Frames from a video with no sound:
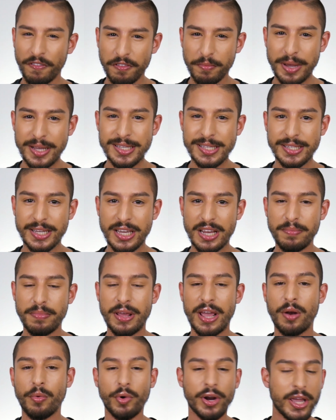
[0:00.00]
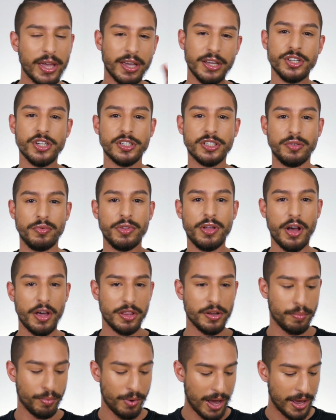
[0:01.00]
for my skin and work in conjunction with
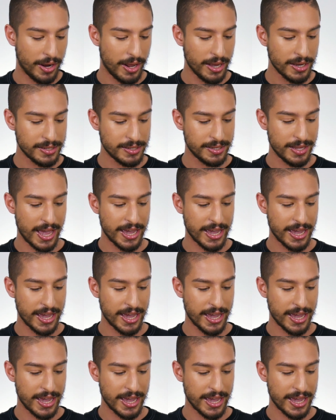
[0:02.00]
other products.